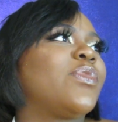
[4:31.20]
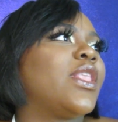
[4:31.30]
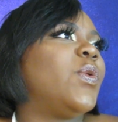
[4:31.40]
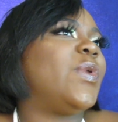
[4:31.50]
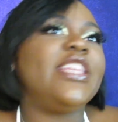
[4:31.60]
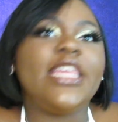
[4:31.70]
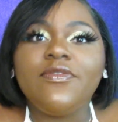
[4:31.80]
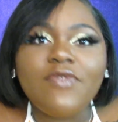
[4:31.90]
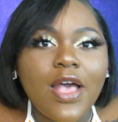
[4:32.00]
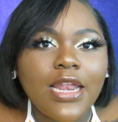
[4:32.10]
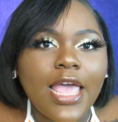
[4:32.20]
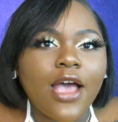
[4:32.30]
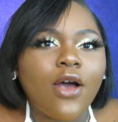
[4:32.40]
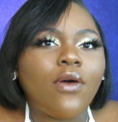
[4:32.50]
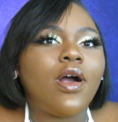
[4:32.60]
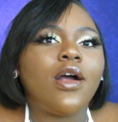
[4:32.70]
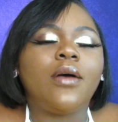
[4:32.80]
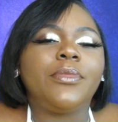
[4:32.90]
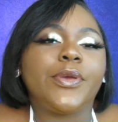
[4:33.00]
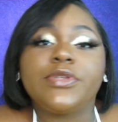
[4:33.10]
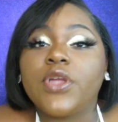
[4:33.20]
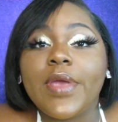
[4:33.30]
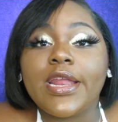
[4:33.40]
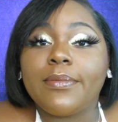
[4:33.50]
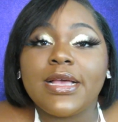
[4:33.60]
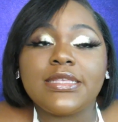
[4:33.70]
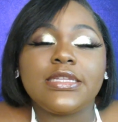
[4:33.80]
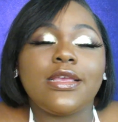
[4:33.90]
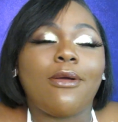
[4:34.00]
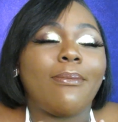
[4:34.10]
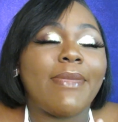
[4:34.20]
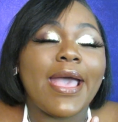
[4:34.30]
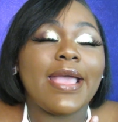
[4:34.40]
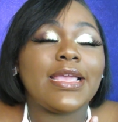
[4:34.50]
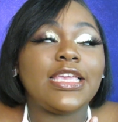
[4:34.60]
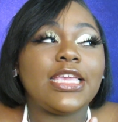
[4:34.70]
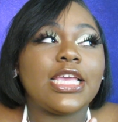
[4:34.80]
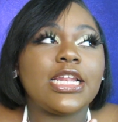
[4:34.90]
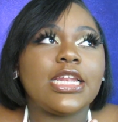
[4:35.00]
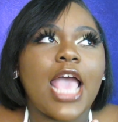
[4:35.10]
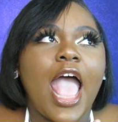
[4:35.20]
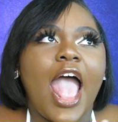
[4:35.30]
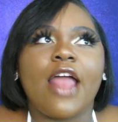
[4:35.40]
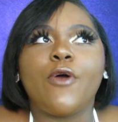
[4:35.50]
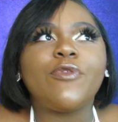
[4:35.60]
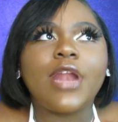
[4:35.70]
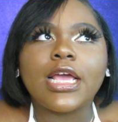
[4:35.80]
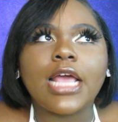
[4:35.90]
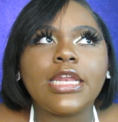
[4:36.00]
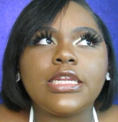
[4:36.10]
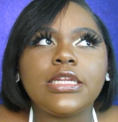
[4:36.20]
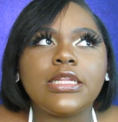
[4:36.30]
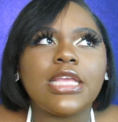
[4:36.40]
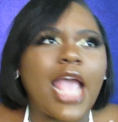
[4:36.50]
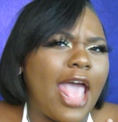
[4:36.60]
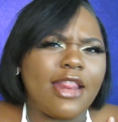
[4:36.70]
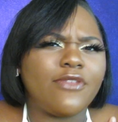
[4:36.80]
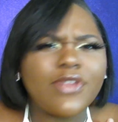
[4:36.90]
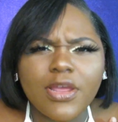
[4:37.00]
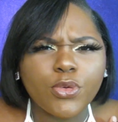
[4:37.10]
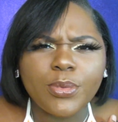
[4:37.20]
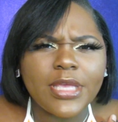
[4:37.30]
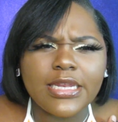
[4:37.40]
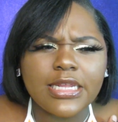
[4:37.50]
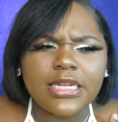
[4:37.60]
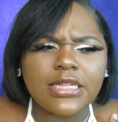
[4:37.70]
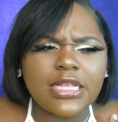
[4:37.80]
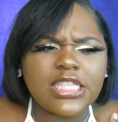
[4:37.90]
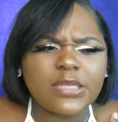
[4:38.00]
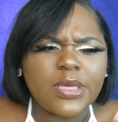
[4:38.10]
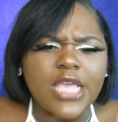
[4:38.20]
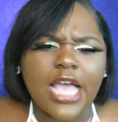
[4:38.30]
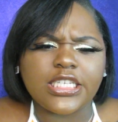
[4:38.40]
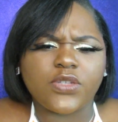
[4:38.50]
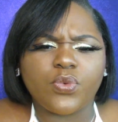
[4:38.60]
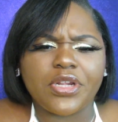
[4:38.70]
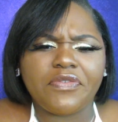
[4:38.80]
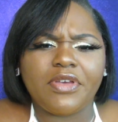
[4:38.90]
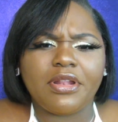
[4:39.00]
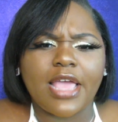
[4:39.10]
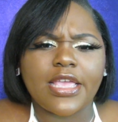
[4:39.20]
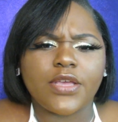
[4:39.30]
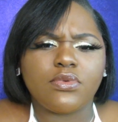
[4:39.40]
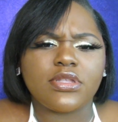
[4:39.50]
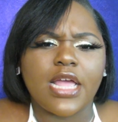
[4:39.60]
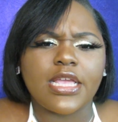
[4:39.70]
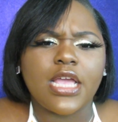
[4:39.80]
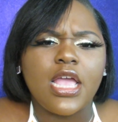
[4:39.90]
we didn't fall out. There was no animosity on my end. I don't feel like I did anything. I didn't feel like Ruby had did anything to me. I just really felt like it was like